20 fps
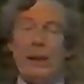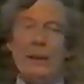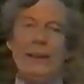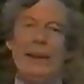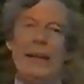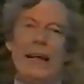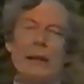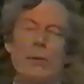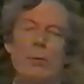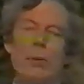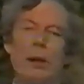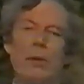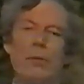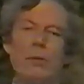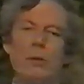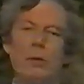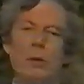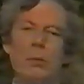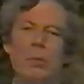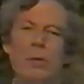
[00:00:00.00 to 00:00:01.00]
Yes, well, of
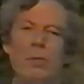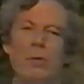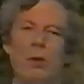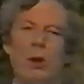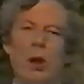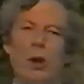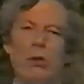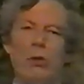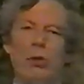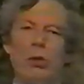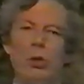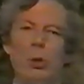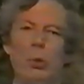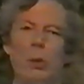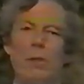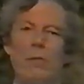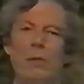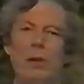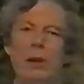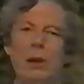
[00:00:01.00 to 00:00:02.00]
course, we've got to do
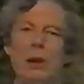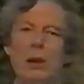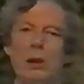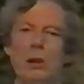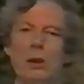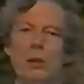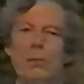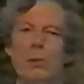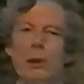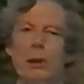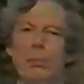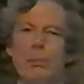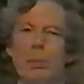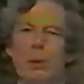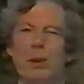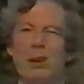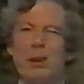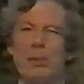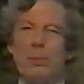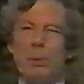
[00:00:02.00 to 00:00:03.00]
everything humanly
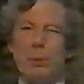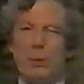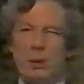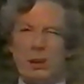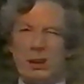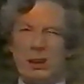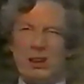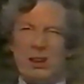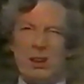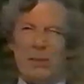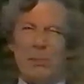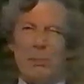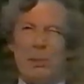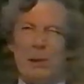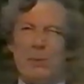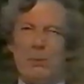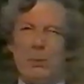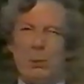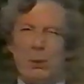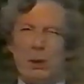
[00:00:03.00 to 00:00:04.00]
possible to stop
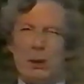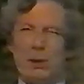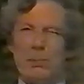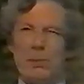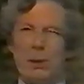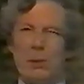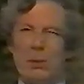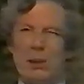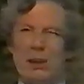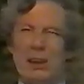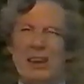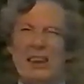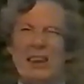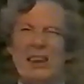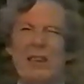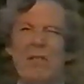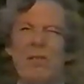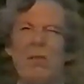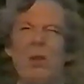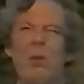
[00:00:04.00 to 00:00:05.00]
people smoking. It's
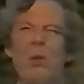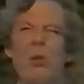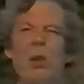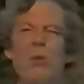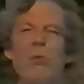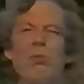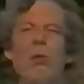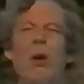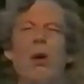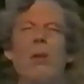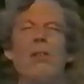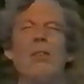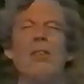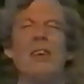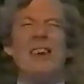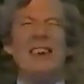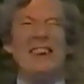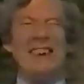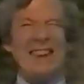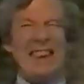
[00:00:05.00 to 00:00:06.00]
a filthy, rotten,
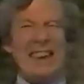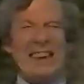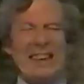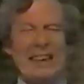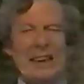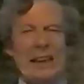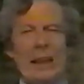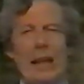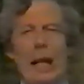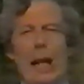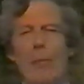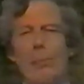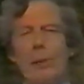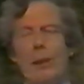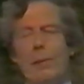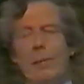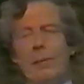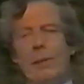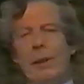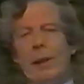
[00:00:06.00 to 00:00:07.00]
disgusting
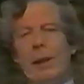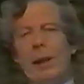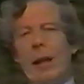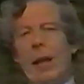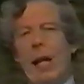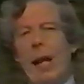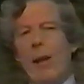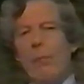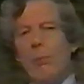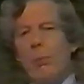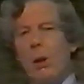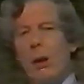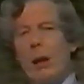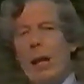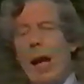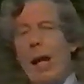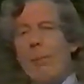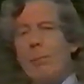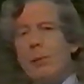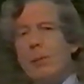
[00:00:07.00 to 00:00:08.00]
habit. And what
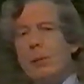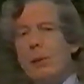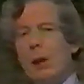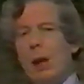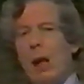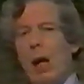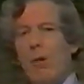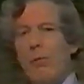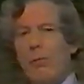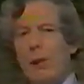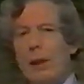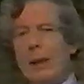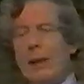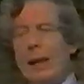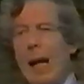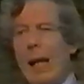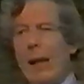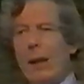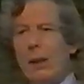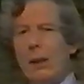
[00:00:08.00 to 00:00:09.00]
happened, I read
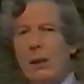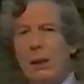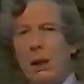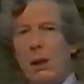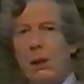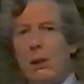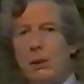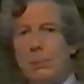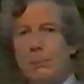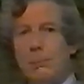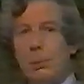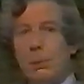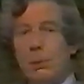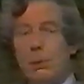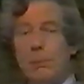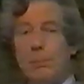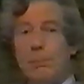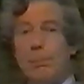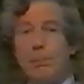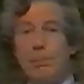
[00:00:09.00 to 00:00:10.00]
Alan Carr's book
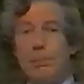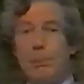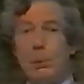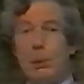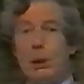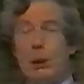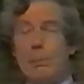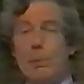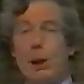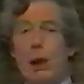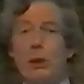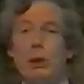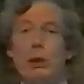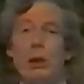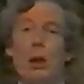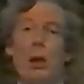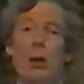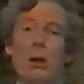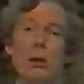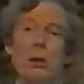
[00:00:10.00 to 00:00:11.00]
purely by
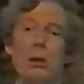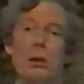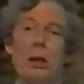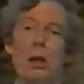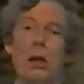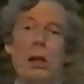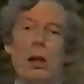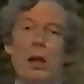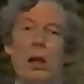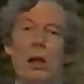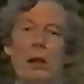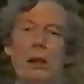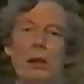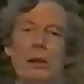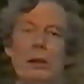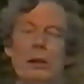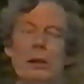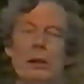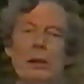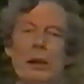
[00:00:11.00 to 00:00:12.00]
chance. A
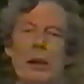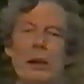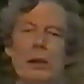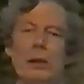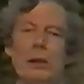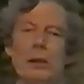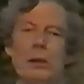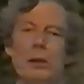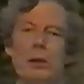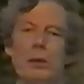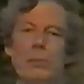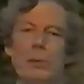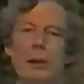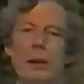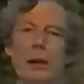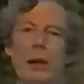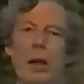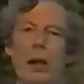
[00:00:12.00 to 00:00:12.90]
listener sent it to me.